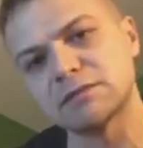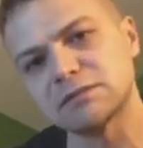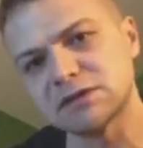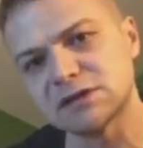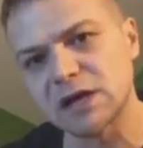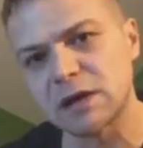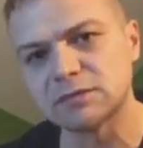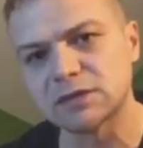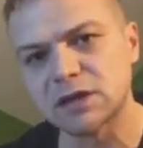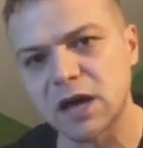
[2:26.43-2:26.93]

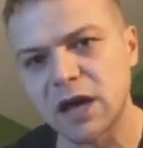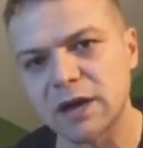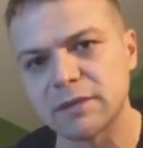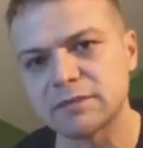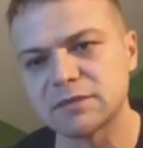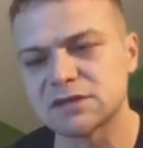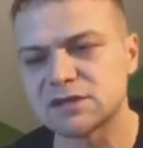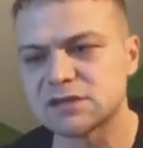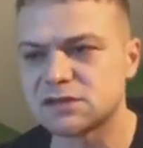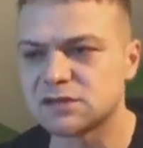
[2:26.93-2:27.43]

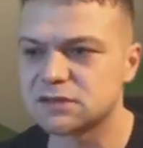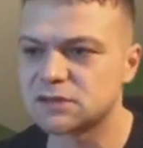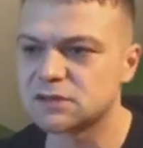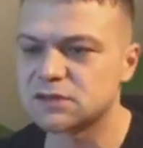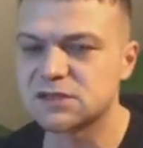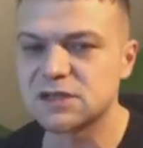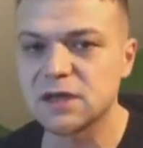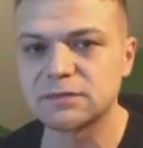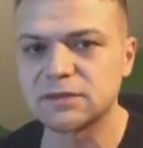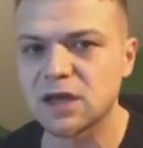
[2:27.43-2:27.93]
Sometimes
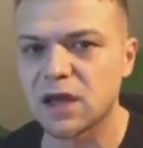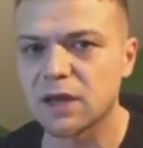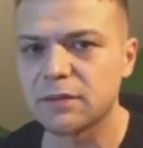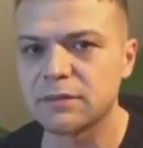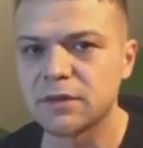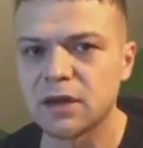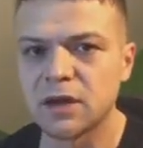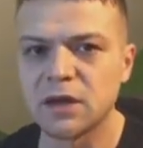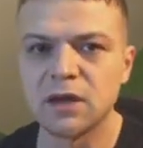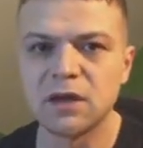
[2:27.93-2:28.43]

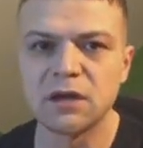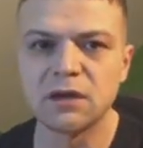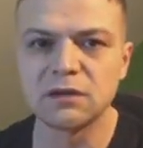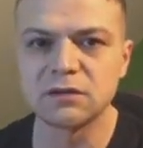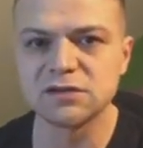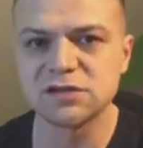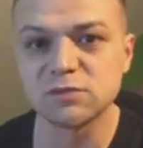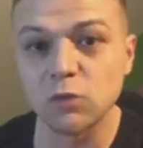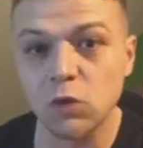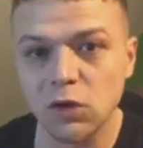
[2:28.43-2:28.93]

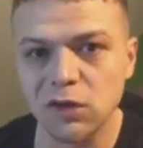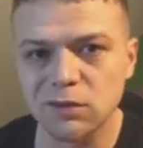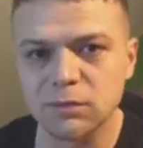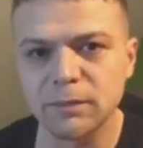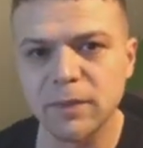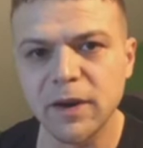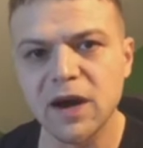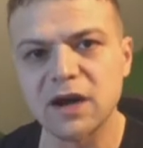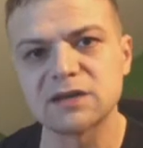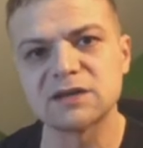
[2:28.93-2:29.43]
smaller
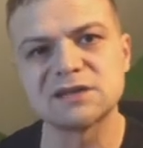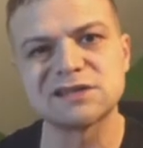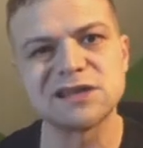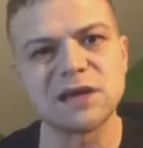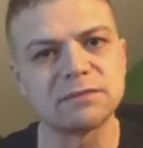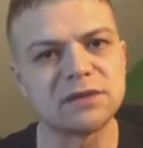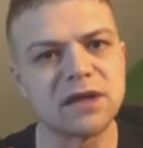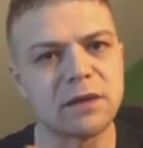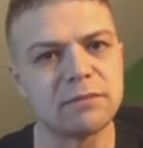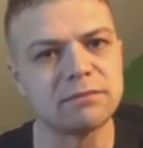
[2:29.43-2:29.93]
part,
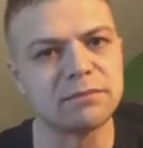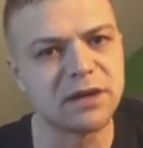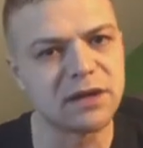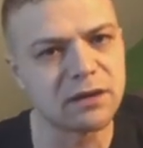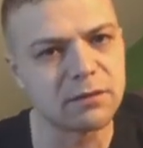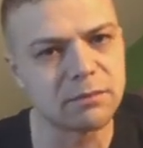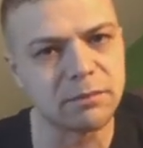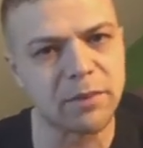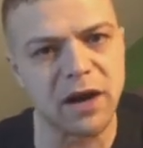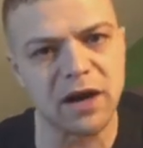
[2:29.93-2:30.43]
sometimes
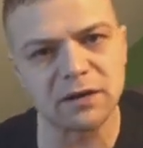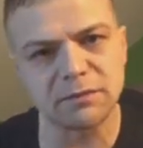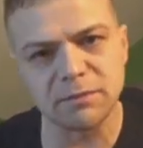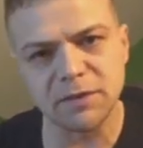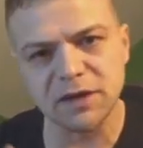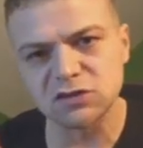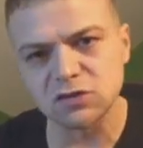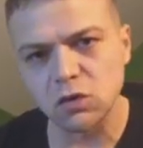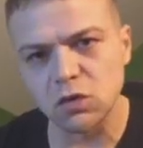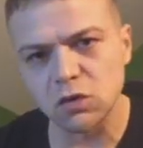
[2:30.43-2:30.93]
bigger part,
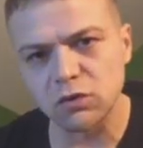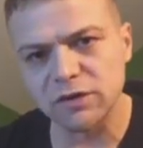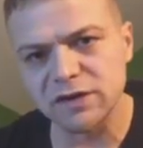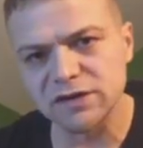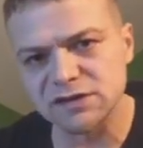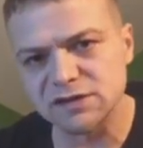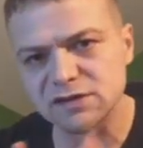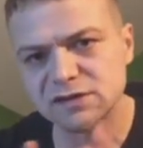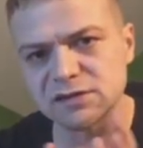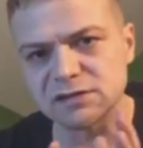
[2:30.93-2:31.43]
but
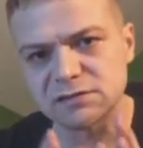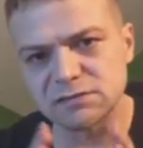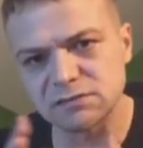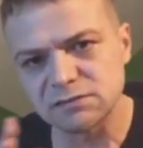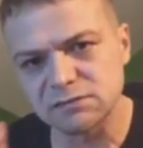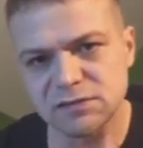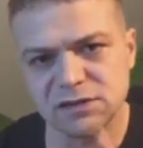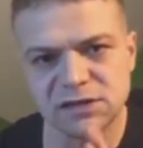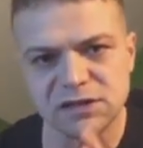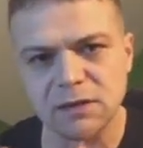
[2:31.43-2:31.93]
always
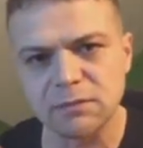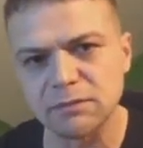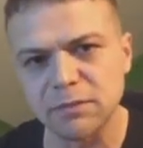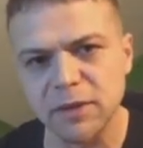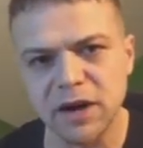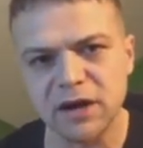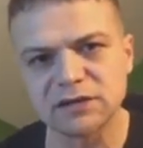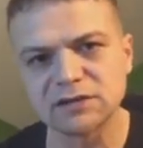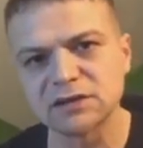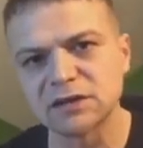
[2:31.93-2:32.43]
some part.